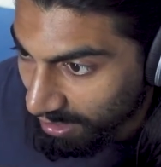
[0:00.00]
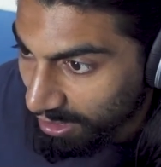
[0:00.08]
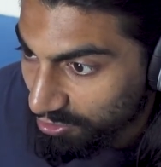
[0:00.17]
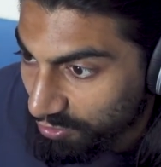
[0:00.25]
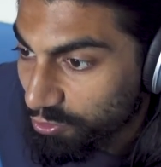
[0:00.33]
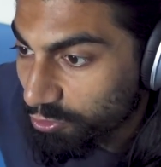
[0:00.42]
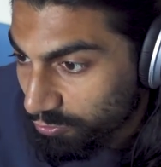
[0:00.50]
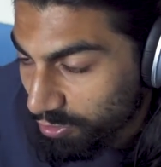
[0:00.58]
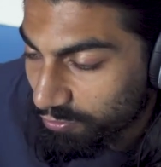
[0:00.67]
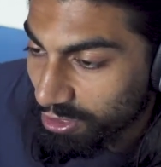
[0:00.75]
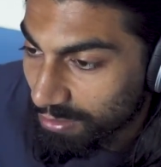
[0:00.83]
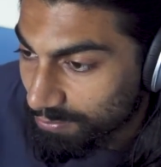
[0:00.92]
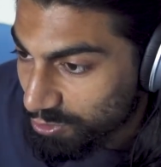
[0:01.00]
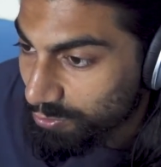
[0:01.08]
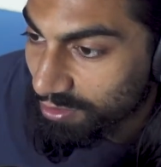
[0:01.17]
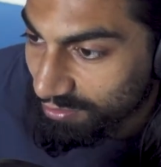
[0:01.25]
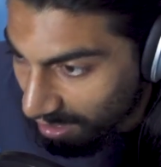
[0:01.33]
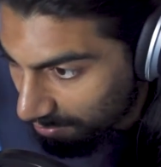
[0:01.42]
Because if you keep doing
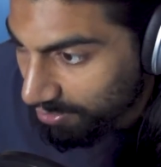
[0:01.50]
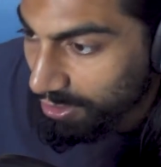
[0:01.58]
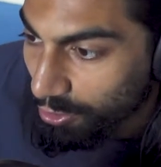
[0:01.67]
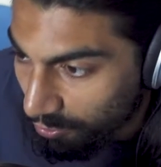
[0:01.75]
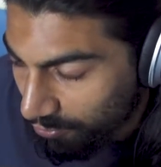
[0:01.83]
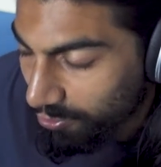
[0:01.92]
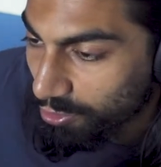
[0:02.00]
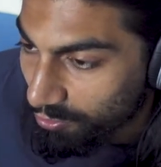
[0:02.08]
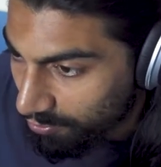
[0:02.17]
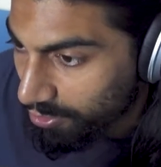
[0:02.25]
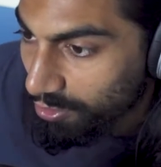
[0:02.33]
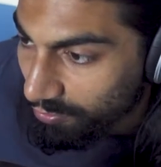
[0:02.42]
the same thing over and over and